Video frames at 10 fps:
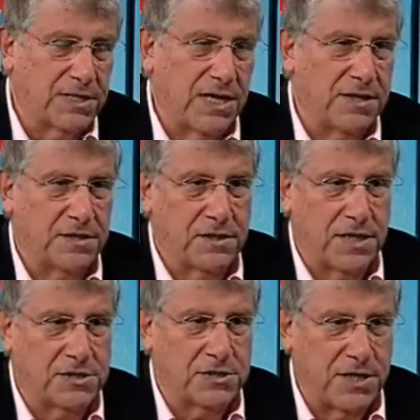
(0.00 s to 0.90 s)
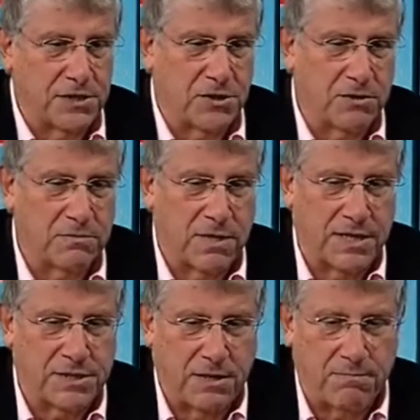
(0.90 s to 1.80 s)
I think the legislature
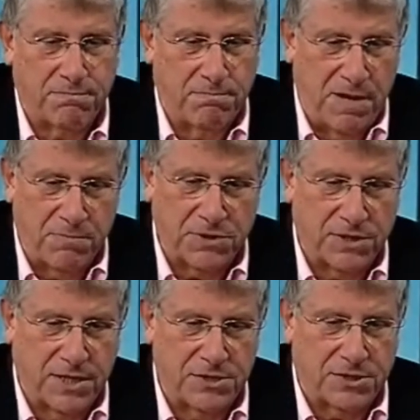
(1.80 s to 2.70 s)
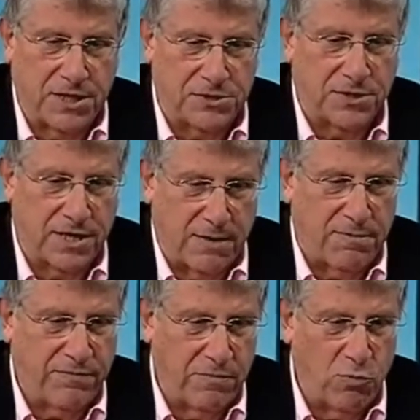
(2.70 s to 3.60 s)
gets up, members of the legislature get
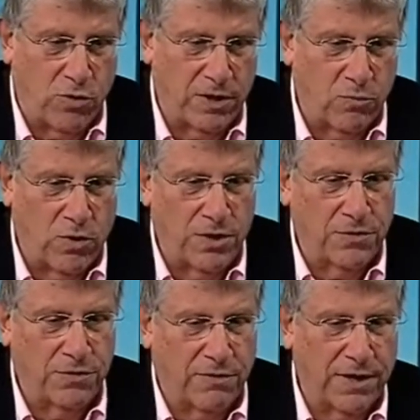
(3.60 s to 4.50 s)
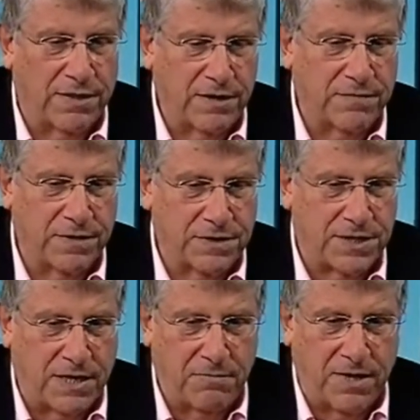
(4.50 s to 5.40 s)
up every morning and want to do the right thing for the
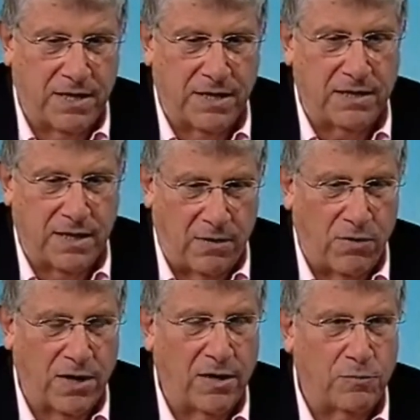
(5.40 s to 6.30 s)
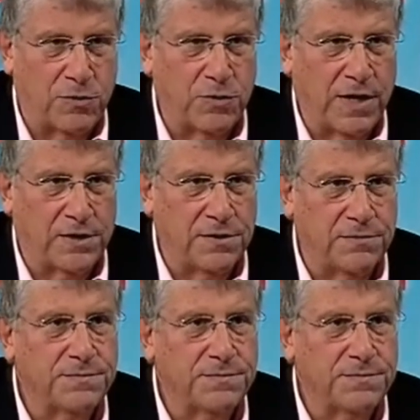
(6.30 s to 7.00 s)
state of Maine, and I want to help do that too.